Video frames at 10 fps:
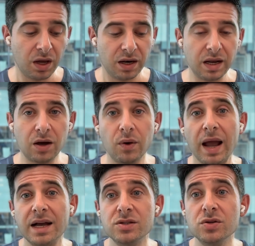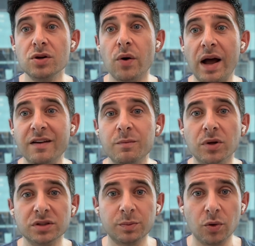Now, as you know, I have
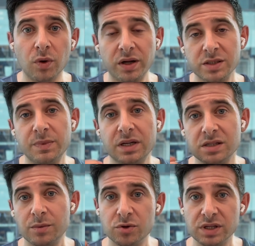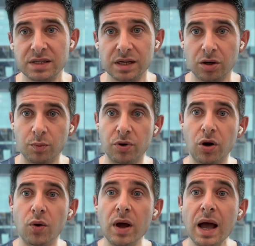multiple wallets because I'm using Zengo
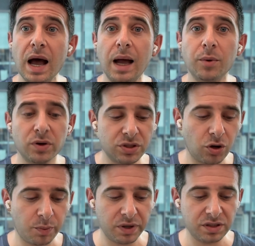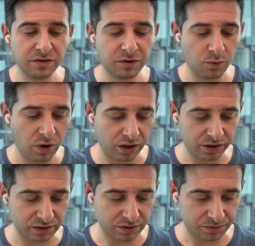Pro. I'm going to open a different
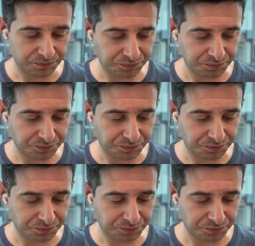wallet.